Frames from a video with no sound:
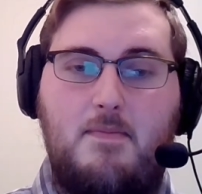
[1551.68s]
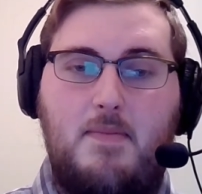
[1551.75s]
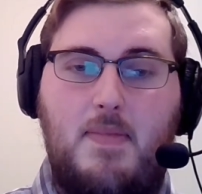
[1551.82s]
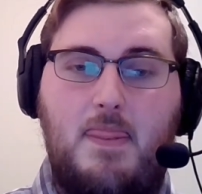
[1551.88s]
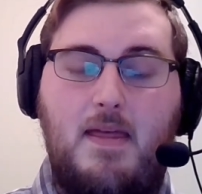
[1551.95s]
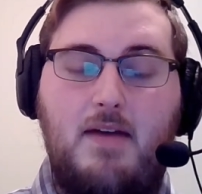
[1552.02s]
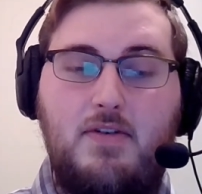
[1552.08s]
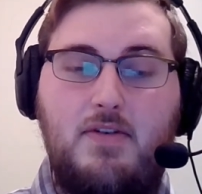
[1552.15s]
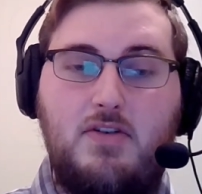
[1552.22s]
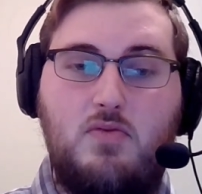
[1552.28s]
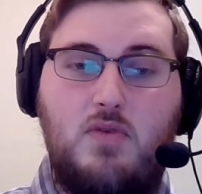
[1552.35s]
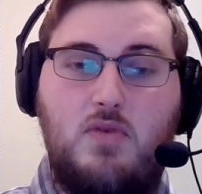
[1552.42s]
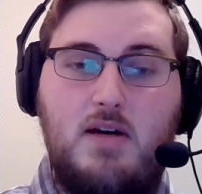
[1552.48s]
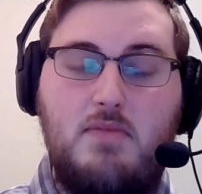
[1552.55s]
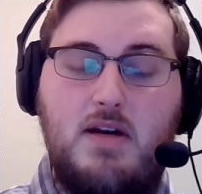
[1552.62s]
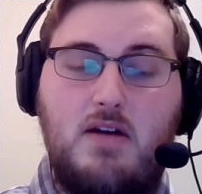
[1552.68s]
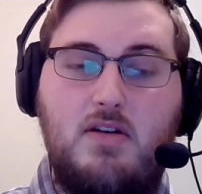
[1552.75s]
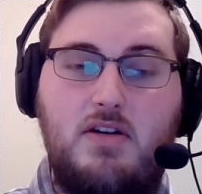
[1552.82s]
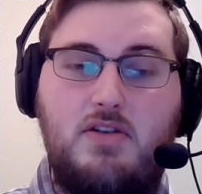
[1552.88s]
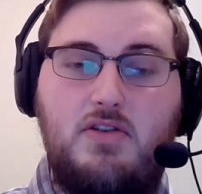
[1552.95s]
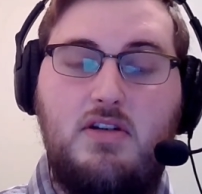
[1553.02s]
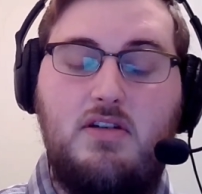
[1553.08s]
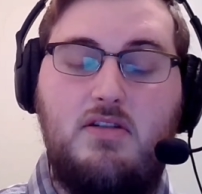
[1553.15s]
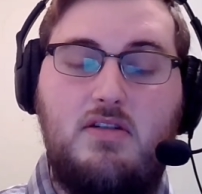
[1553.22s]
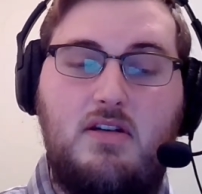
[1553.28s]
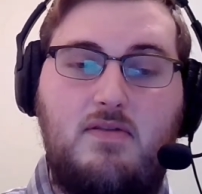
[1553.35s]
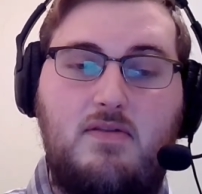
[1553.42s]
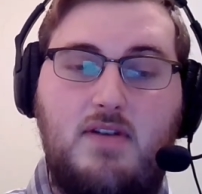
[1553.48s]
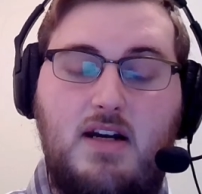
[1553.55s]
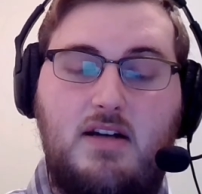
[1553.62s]
And this is why marriage is, in
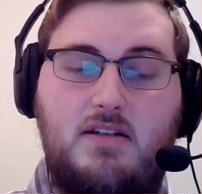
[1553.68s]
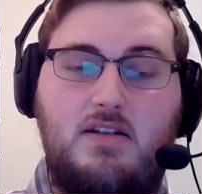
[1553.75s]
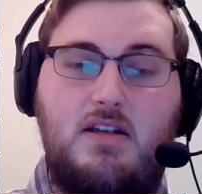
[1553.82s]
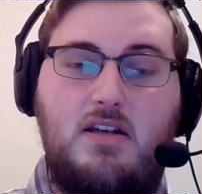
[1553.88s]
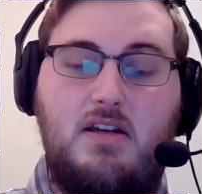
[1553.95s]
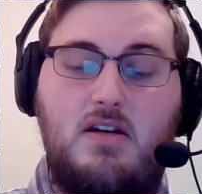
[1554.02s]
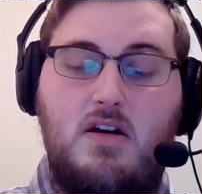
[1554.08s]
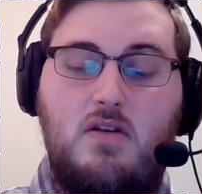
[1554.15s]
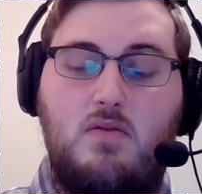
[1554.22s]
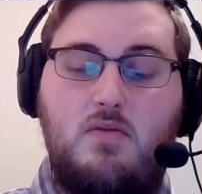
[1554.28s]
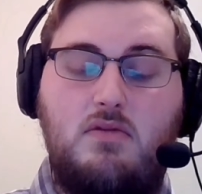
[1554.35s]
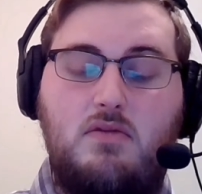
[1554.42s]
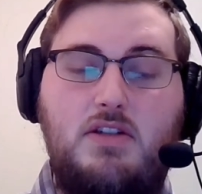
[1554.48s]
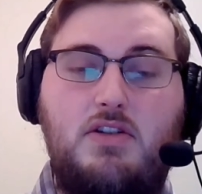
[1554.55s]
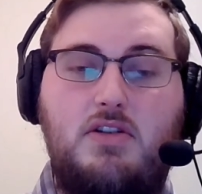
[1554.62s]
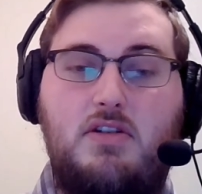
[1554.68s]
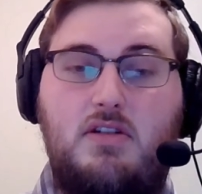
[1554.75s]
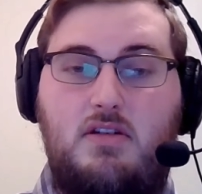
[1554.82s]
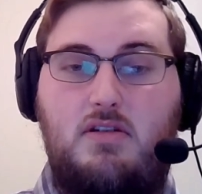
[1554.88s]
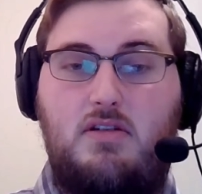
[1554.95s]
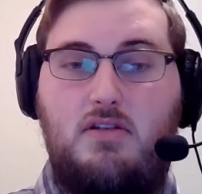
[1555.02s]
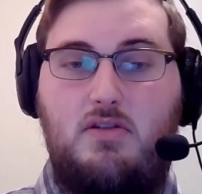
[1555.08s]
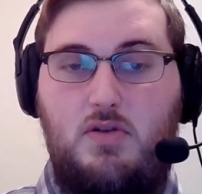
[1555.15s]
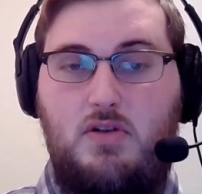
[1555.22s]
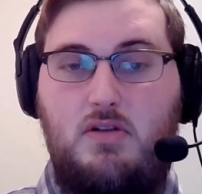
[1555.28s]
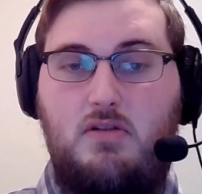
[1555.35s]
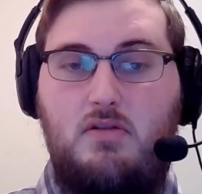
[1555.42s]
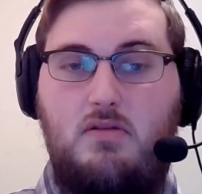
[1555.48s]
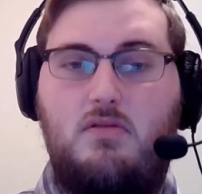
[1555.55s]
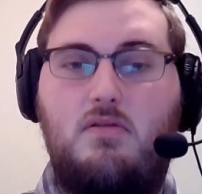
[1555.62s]
fact, a religious institution.
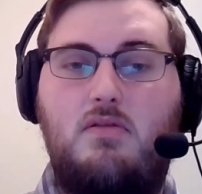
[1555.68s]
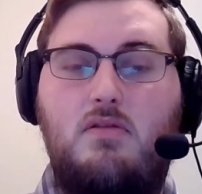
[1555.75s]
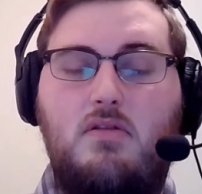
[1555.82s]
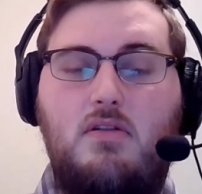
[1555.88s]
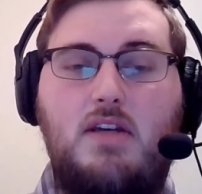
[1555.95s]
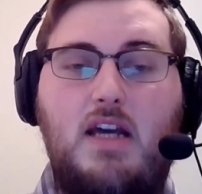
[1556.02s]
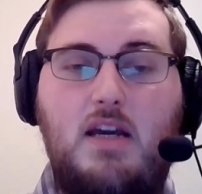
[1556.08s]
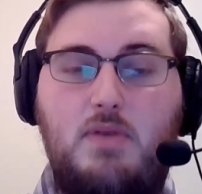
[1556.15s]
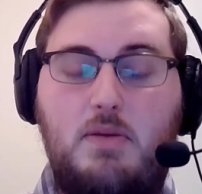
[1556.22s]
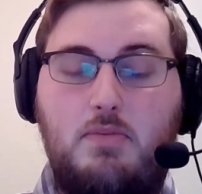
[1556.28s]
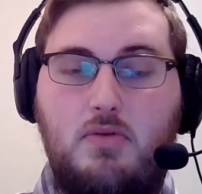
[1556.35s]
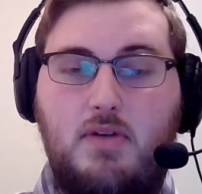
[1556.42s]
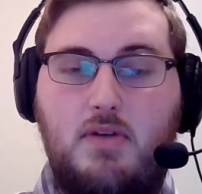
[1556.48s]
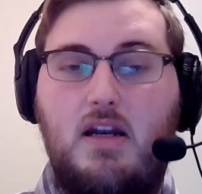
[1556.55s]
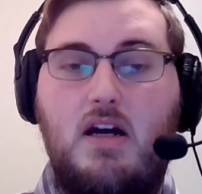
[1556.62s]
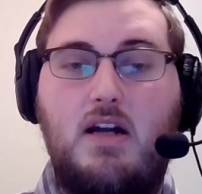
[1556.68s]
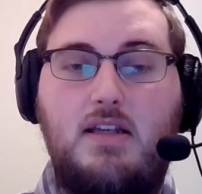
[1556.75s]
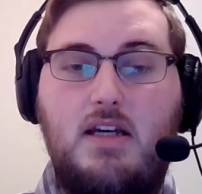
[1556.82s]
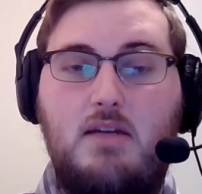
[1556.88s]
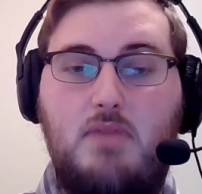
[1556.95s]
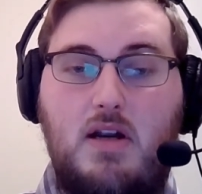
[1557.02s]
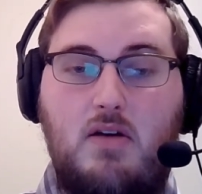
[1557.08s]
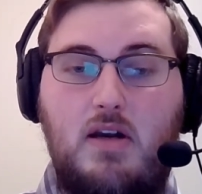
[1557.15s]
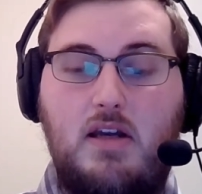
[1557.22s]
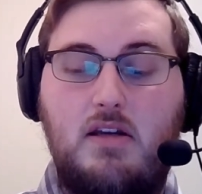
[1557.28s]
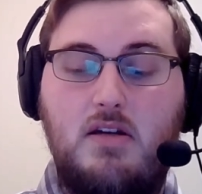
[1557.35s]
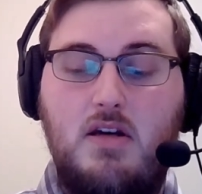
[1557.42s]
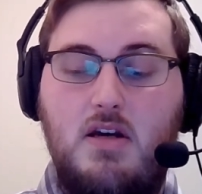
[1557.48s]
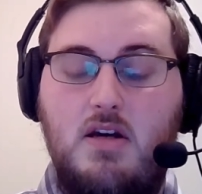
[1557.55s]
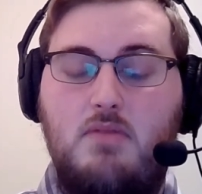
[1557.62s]
Gay people cannot get married
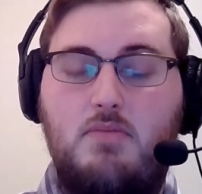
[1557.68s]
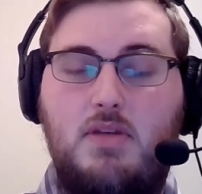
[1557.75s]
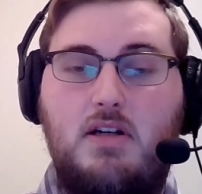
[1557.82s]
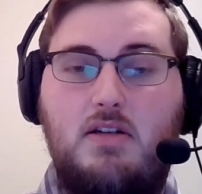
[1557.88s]
because